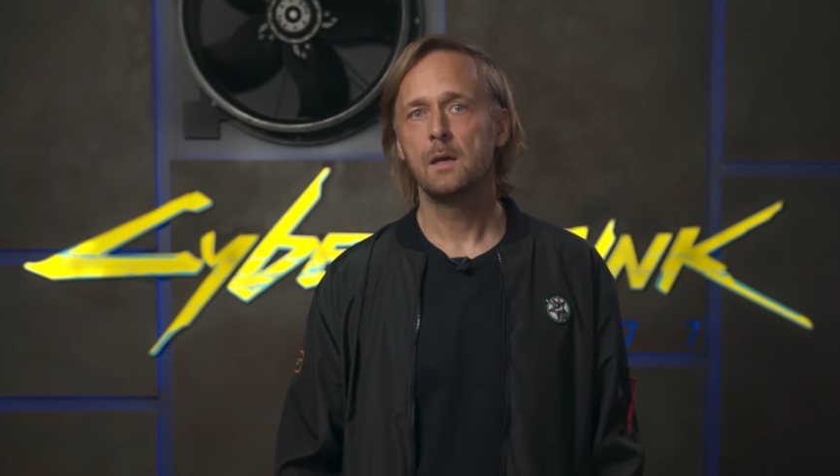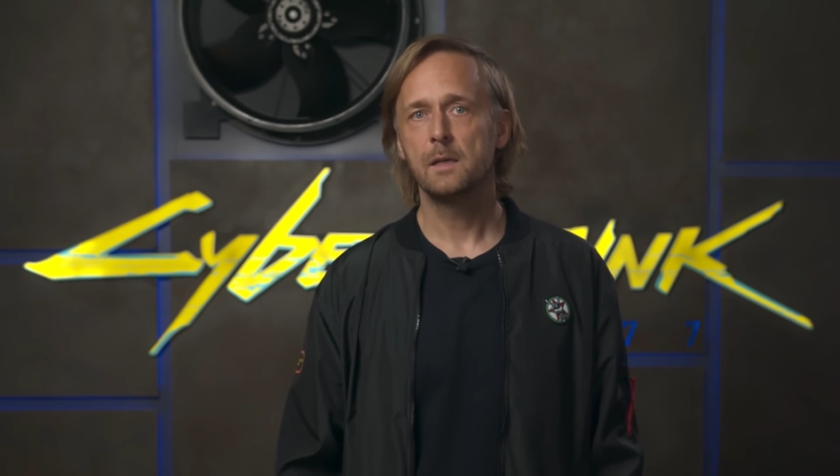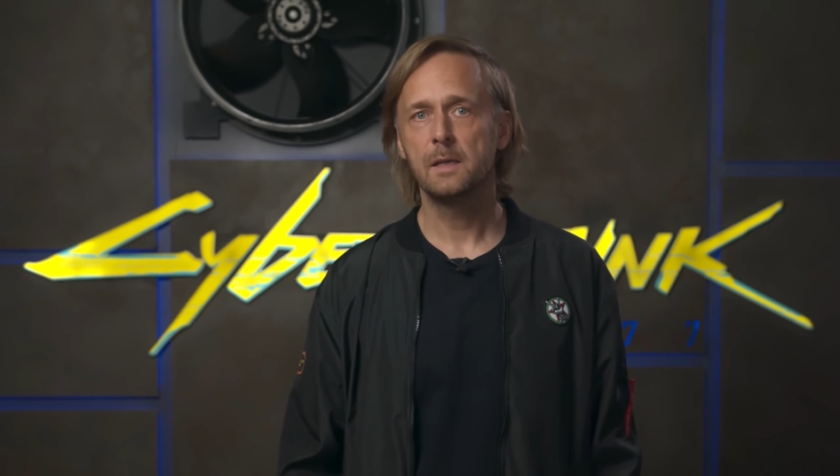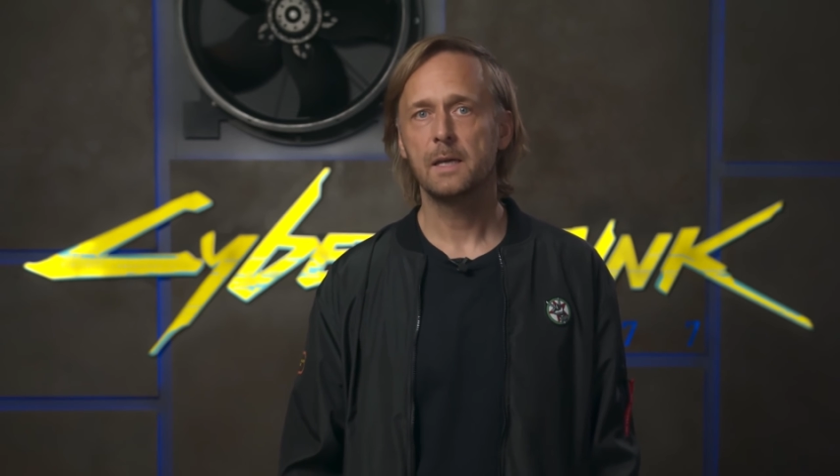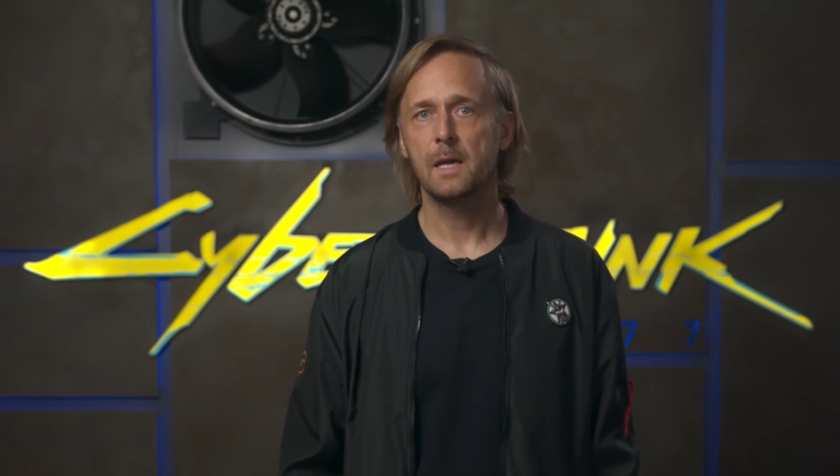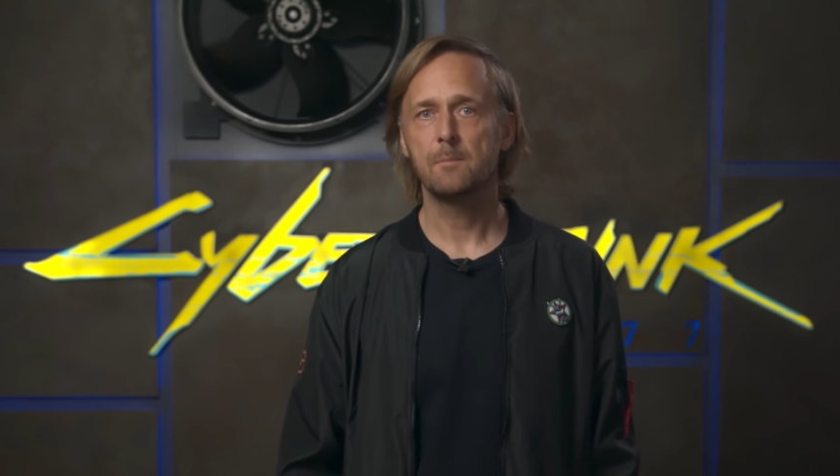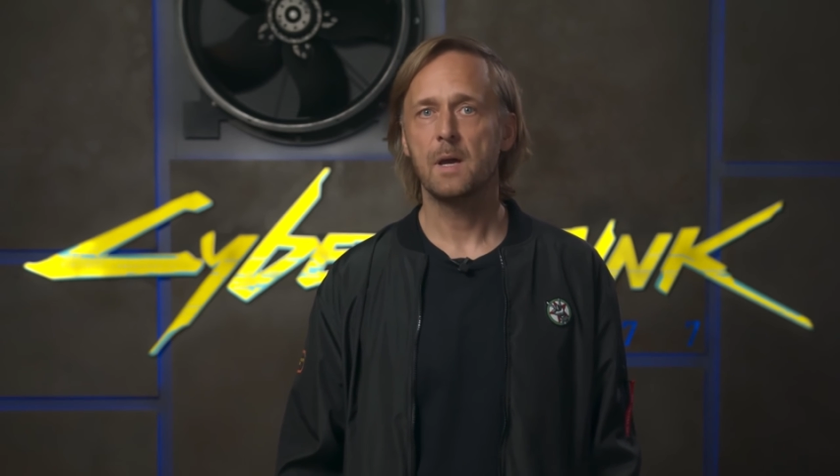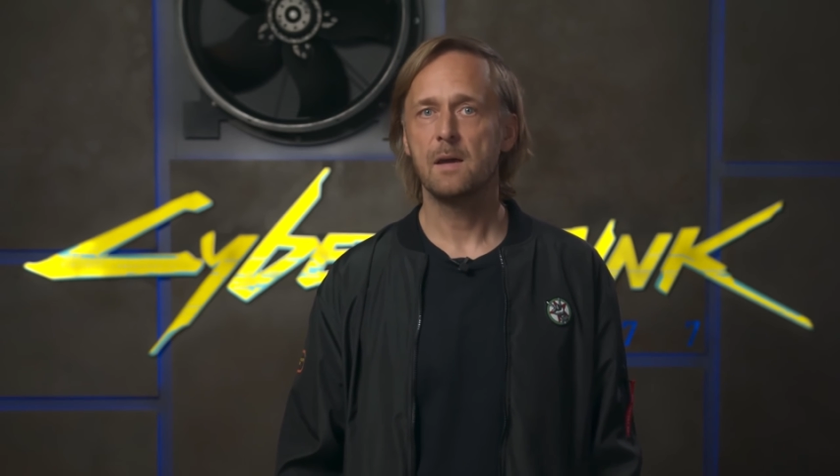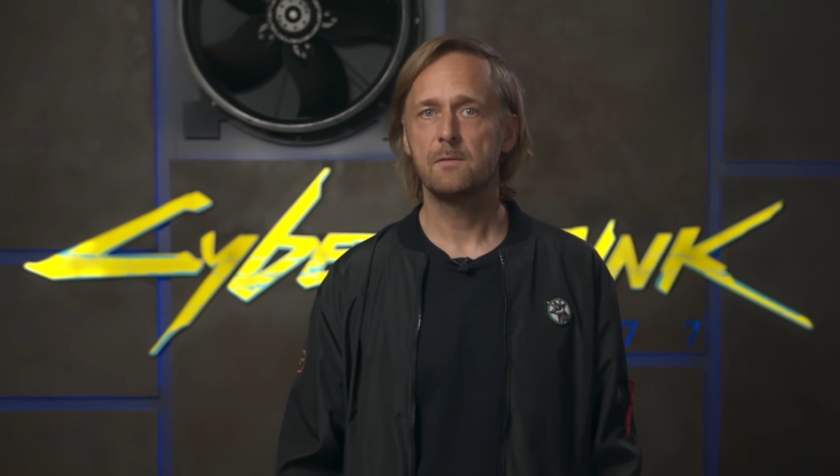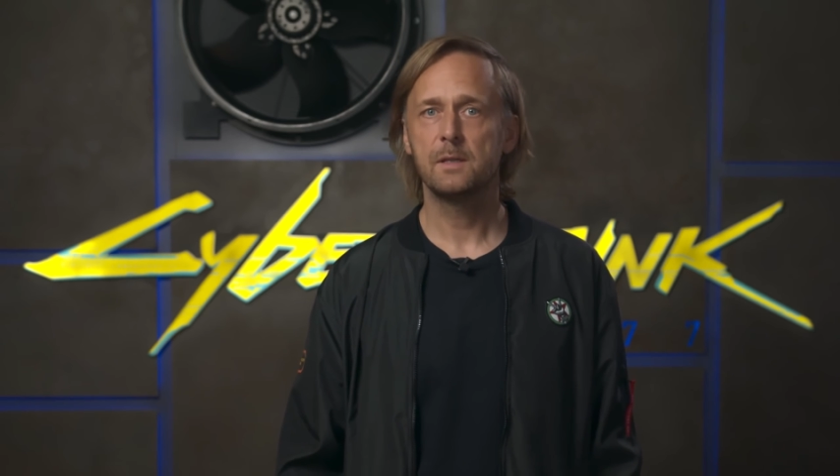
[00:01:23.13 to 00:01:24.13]
In the game,
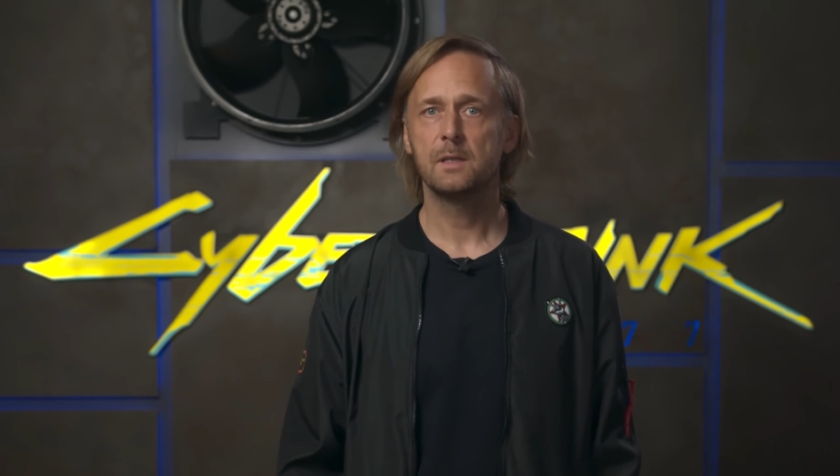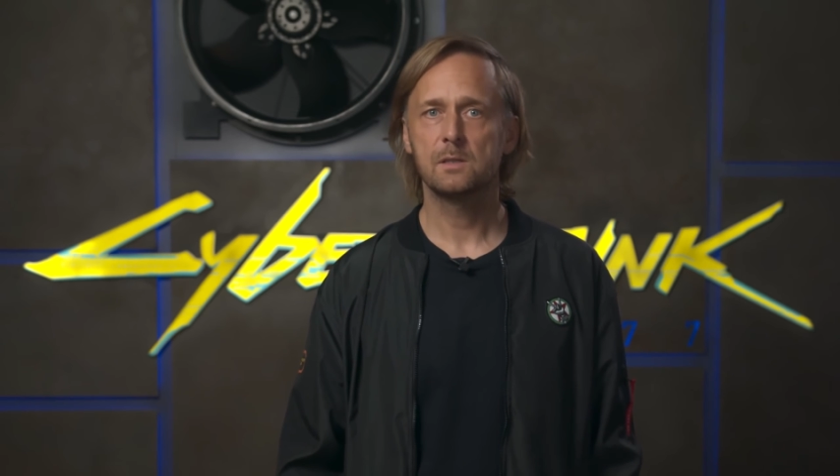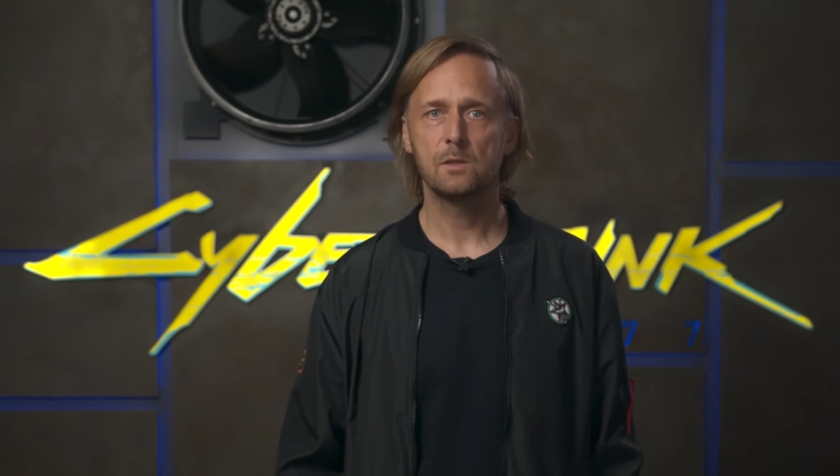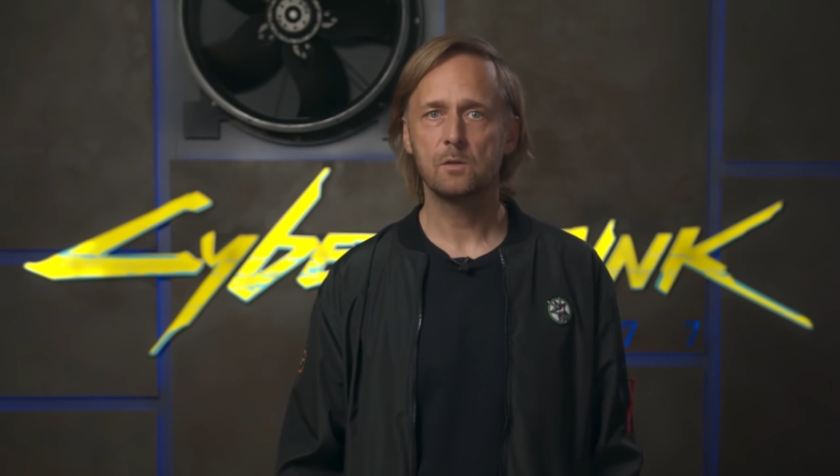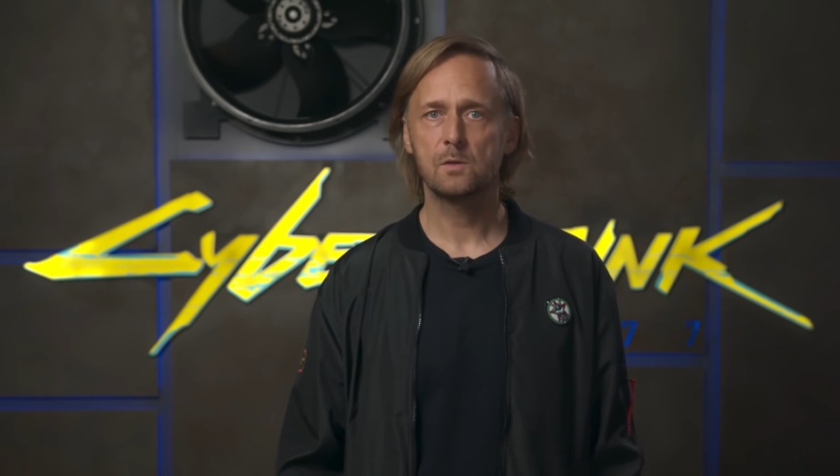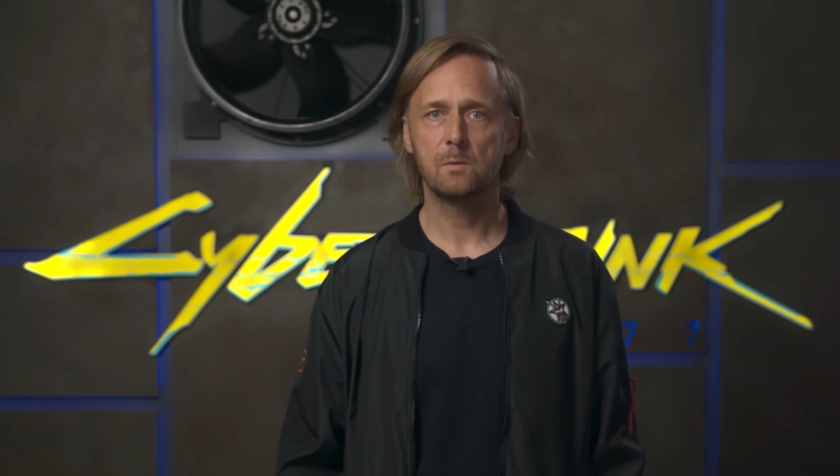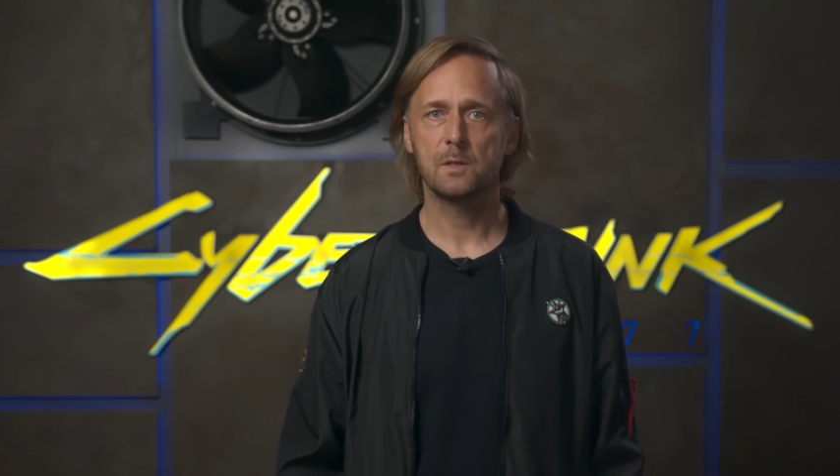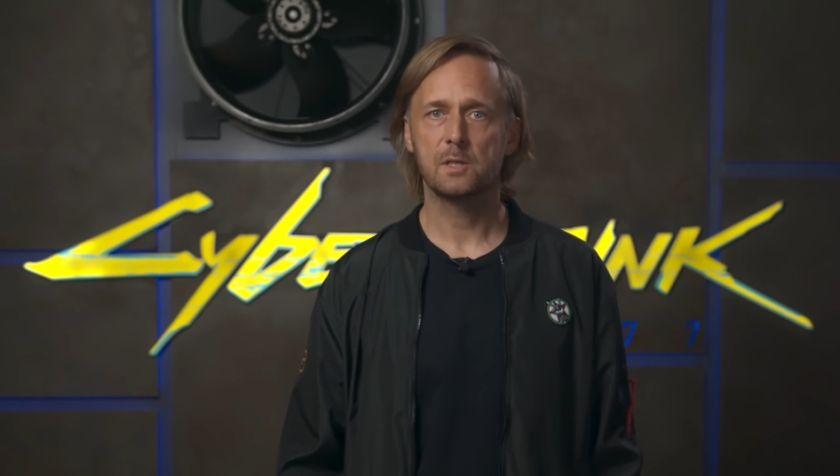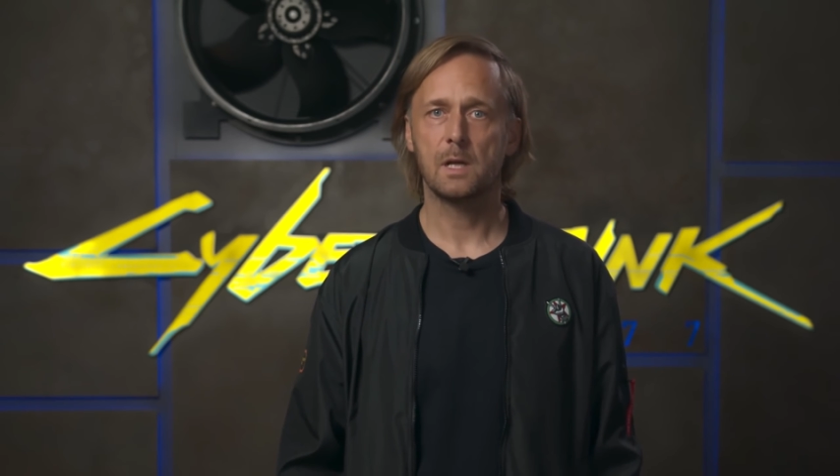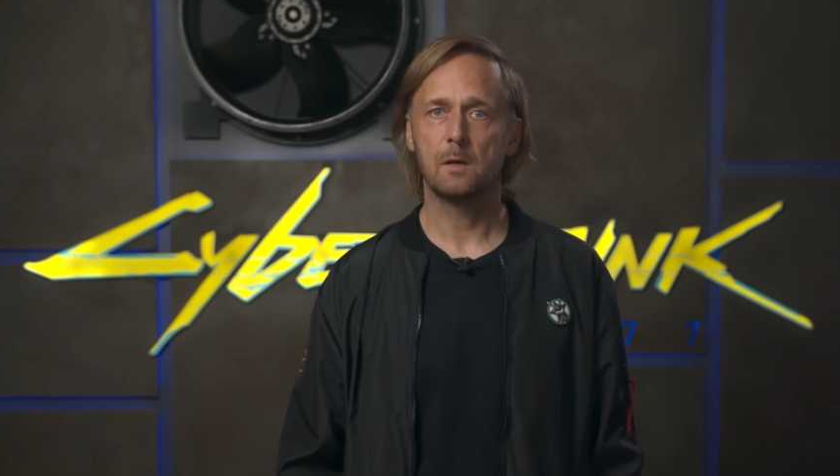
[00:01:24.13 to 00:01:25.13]
everything is not
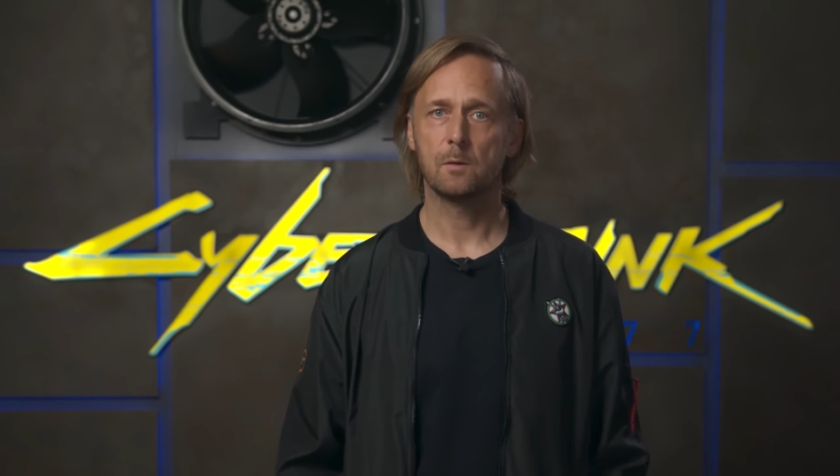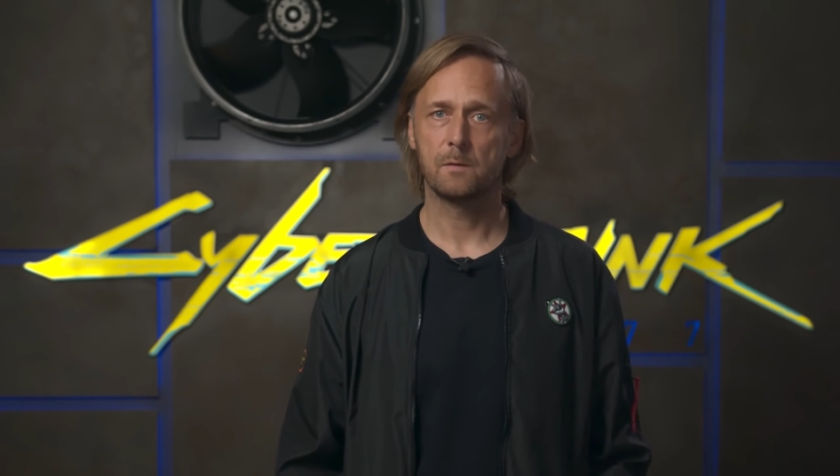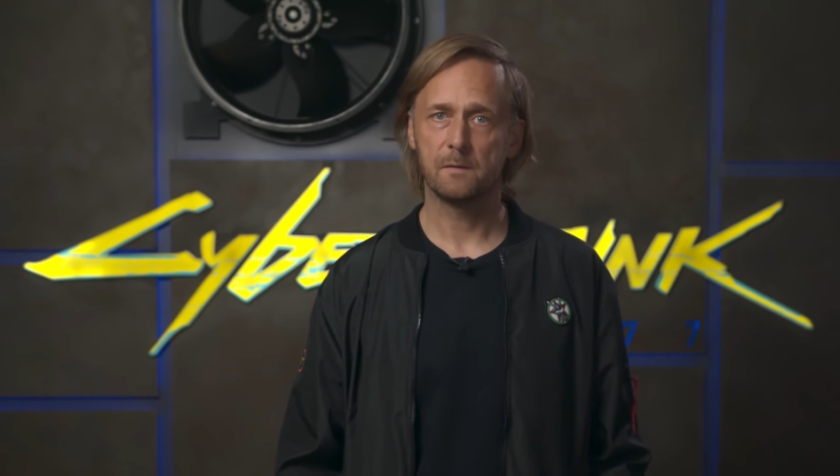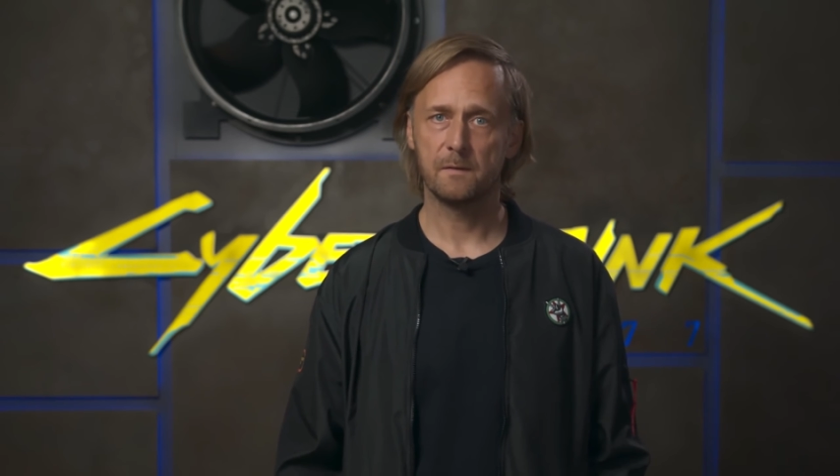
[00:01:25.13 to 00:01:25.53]
stretched out over